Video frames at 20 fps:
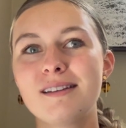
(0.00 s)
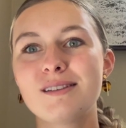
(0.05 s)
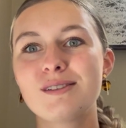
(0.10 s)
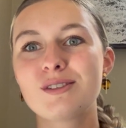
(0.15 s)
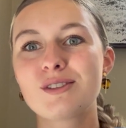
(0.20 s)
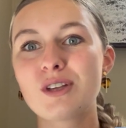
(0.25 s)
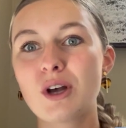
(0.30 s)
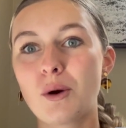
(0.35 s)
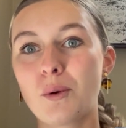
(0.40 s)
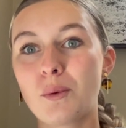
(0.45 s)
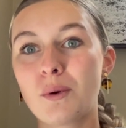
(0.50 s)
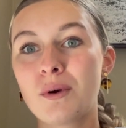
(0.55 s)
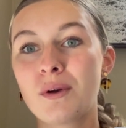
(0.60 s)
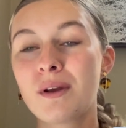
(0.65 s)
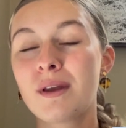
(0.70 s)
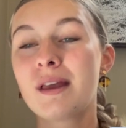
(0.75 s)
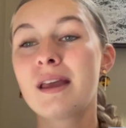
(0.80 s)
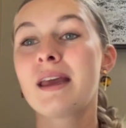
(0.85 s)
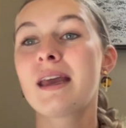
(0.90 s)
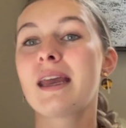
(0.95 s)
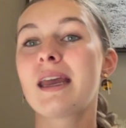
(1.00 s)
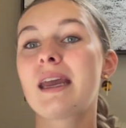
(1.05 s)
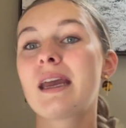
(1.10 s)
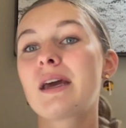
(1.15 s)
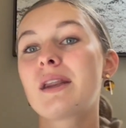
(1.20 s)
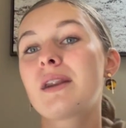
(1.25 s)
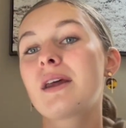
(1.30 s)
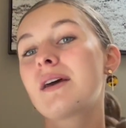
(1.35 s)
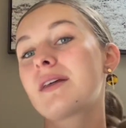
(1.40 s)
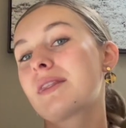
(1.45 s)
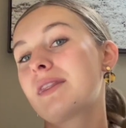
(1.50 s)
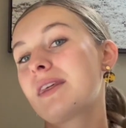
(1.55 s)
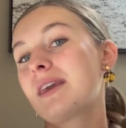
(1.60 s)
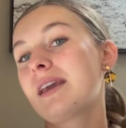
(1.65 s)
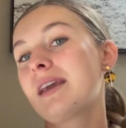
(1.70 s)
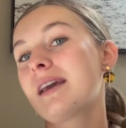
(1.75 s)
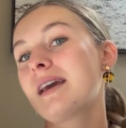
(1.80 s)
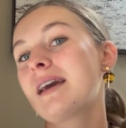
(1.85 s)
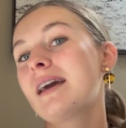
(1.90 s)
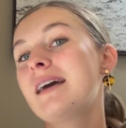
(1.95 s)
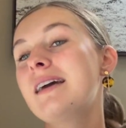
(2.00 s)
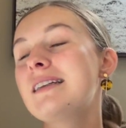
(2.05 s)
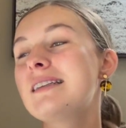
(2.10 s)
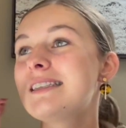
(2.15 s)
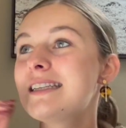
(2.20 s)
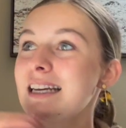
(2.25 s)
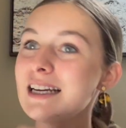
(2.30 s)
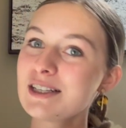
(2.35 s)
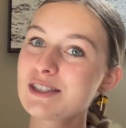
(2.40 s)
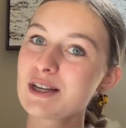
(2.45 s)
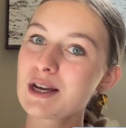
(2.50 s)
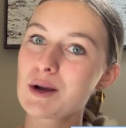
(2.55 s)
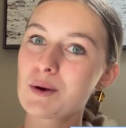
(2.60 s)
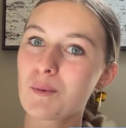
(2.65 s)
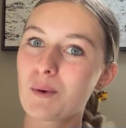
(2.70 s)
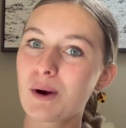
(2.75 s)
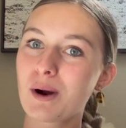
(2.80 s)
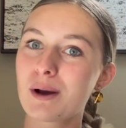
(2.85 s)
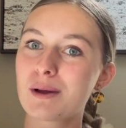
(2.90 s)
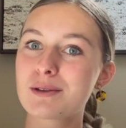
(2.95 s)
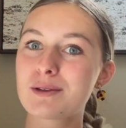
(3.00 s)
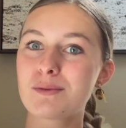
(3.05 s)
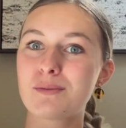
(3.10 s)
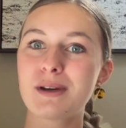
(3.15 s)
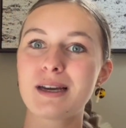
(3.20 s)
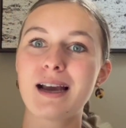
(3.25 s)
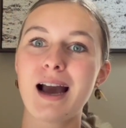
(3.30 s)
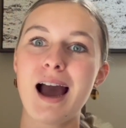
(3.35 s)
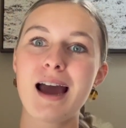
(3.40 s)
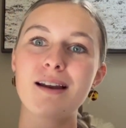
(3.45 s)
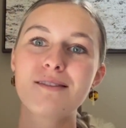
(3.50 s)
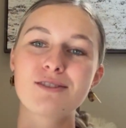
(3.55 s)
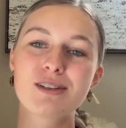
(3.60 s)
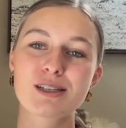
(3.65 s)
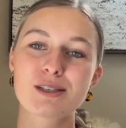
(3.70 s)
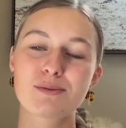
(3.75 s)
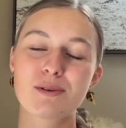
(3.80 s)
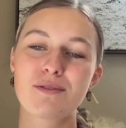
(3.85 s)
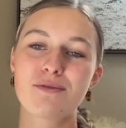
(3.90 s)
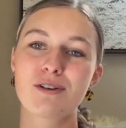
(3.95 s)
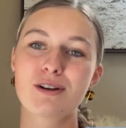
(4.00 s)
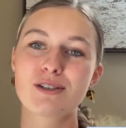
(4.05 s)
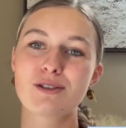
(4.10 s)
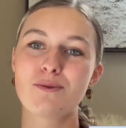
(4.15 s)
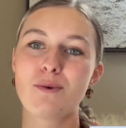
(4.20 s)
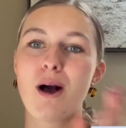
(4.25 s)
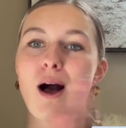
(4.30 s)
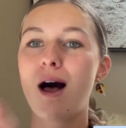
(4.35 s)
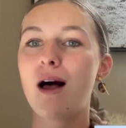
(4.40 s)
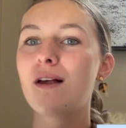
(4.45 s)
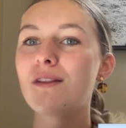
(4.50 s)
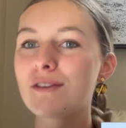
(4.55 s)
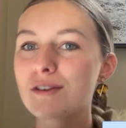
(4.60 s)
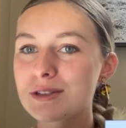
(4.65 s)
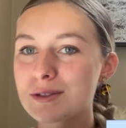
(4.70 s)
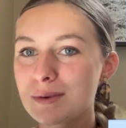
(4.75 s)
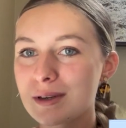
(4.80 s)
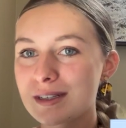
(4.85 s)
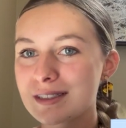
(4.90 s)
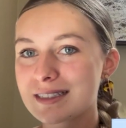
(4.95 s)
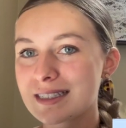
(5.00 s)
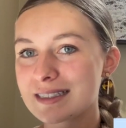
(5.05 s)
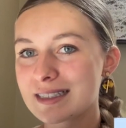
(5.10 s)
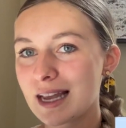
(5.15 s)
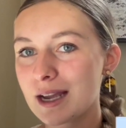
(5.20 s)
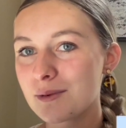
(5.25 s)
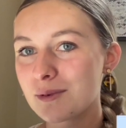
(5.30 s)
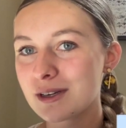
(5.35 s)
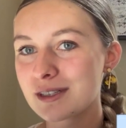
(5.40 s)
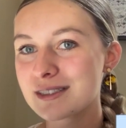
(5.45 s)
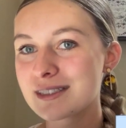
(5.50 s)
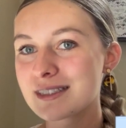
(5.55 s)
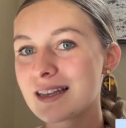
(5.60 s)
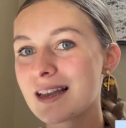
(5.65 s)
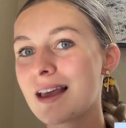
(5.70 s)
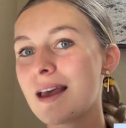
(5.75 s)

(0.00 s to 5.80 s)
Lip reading: So in the teaching world, we kind of just refer to all those words as sight words.